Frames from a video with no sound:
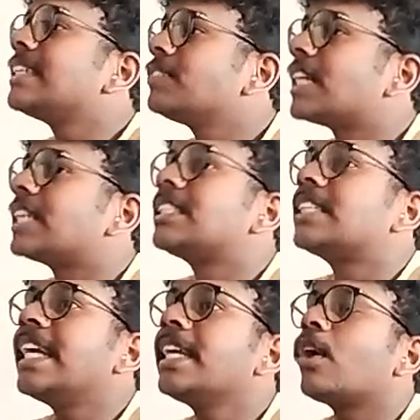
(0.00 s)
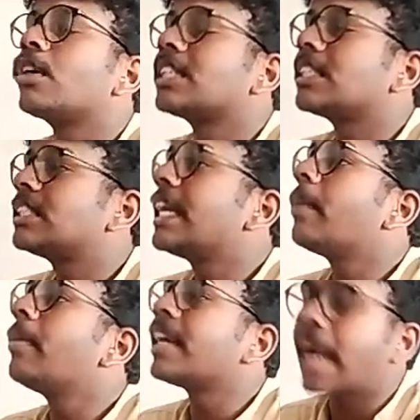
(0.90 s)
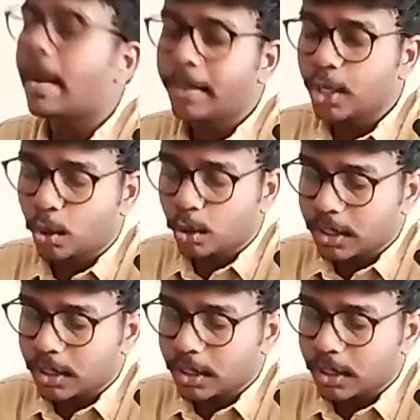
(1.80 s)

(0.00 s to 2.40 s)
sustained or sustainable rapid growth.